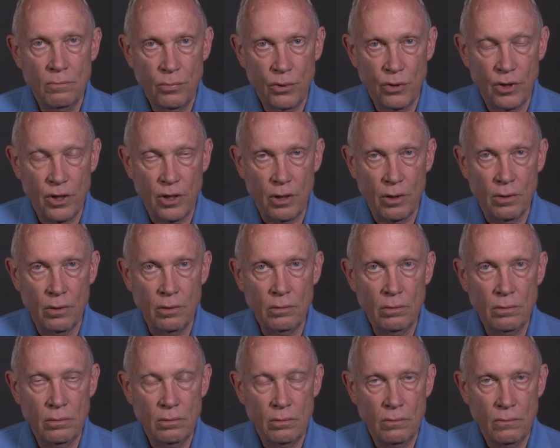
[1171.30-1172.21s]
prayer,
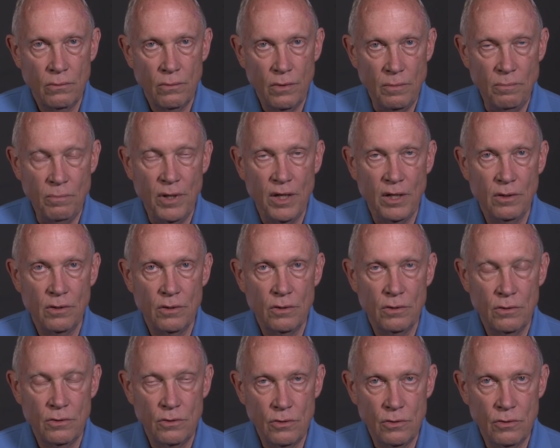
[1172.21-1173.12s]

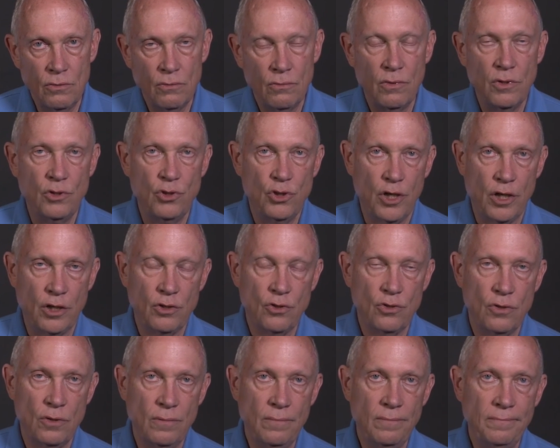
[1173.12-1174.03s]
repentance,
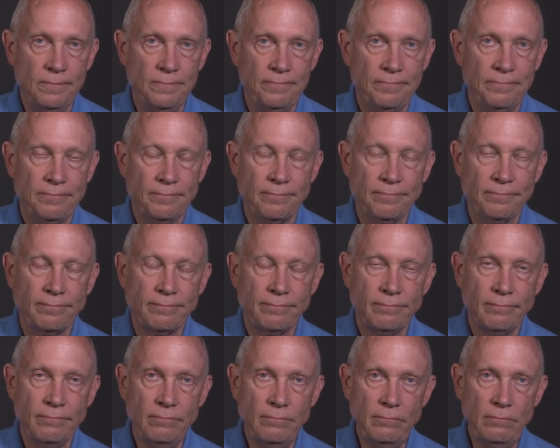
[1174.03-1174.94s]
rejection.
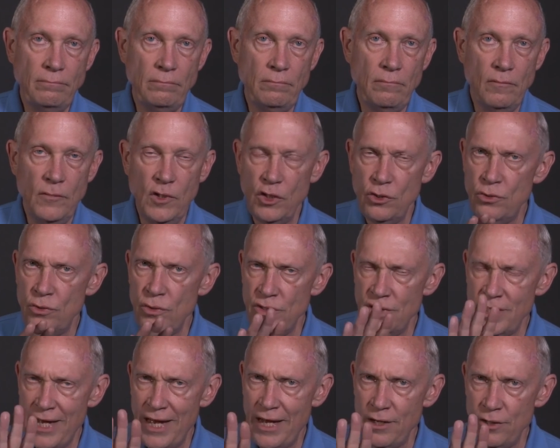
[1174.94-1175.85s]
So
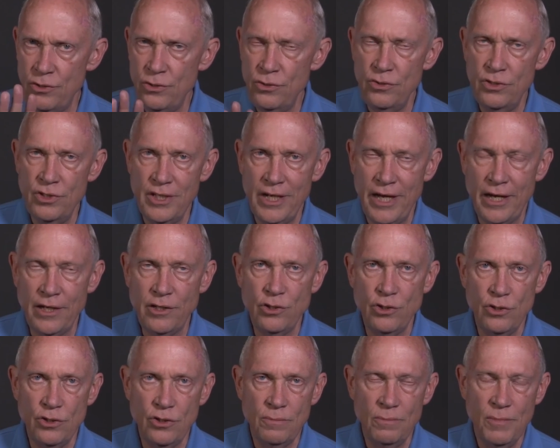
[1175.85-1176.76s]
his attitudes and
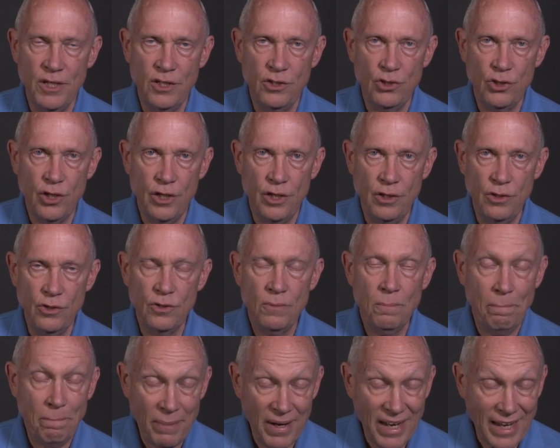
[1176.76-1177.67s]
actions may change,
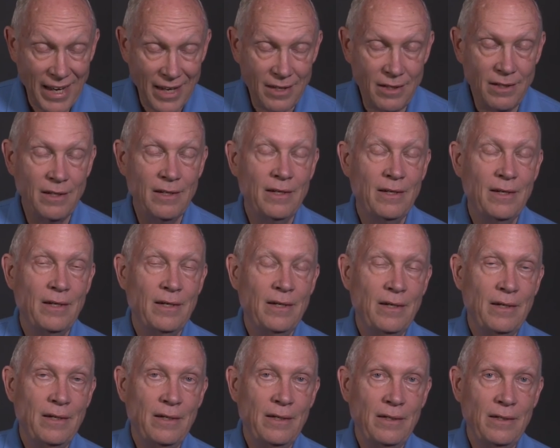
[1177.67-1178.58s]
but
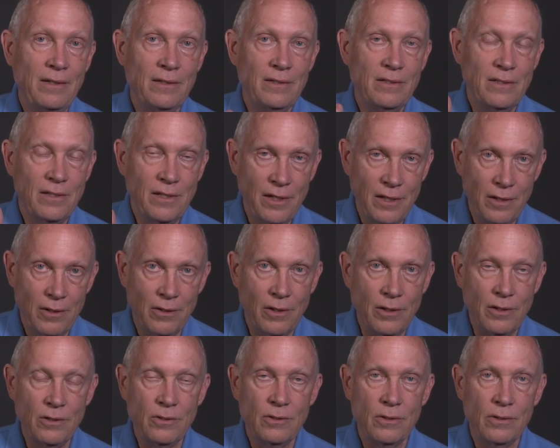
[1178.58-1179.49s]
his
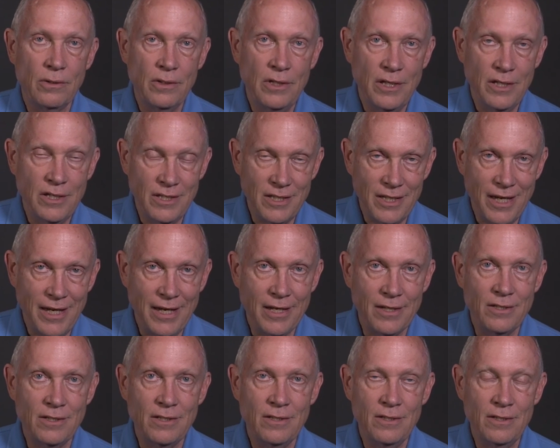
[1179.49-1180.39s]
character, his
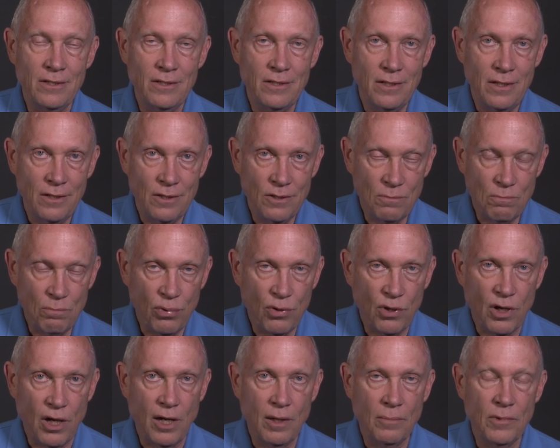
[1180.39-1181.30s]
essence, his
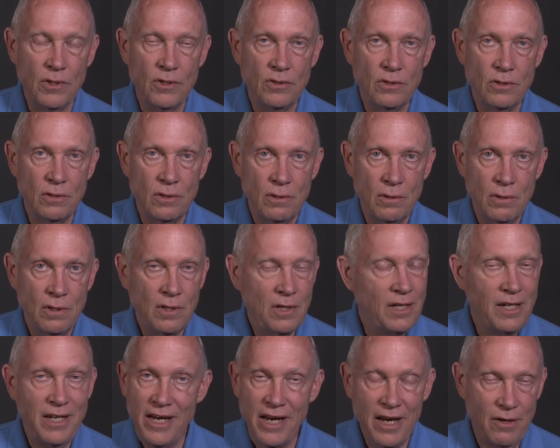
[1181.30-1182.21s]
promise
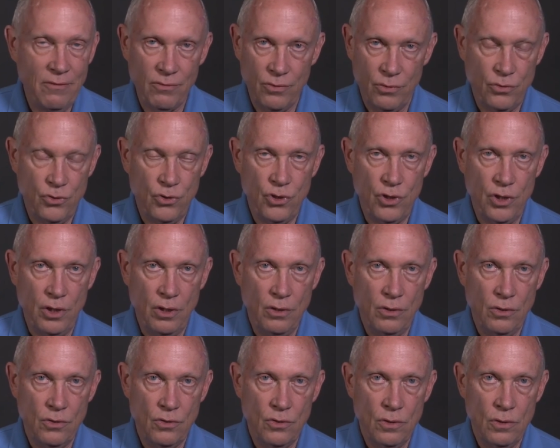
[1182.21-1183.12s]
never
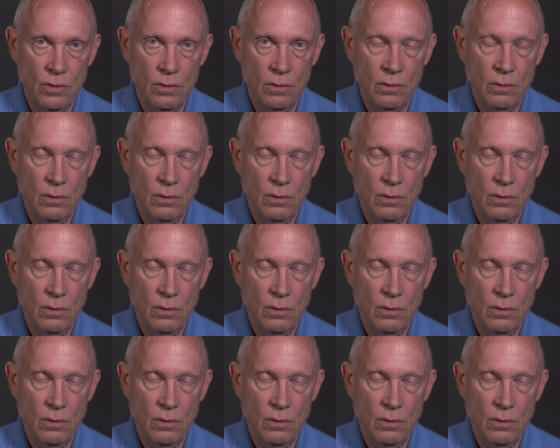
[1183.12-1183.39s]
change.